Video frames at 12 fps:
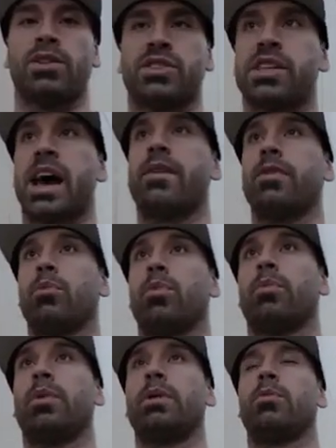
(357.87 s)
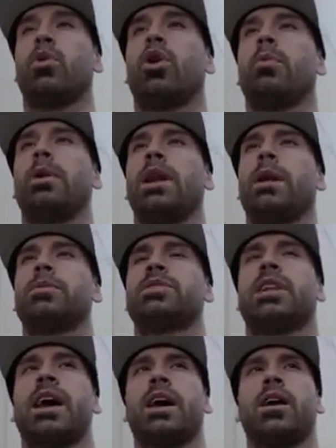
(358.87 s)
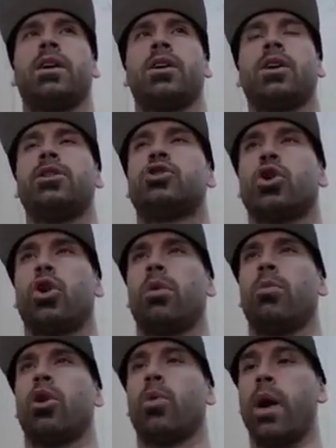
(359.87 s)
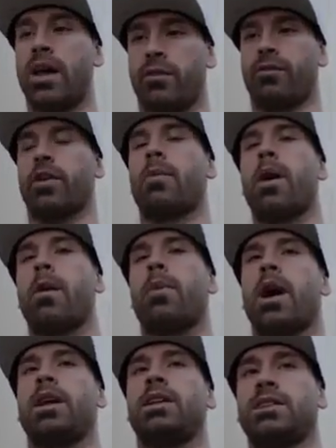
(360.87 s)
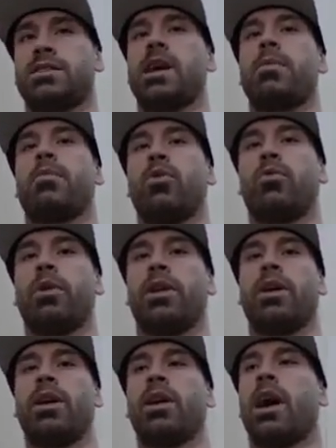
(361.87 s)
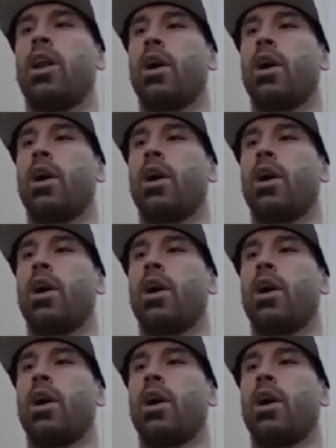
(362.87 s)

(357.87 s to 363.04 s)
Just being able to like control more weight in front of my body in this type of movement. I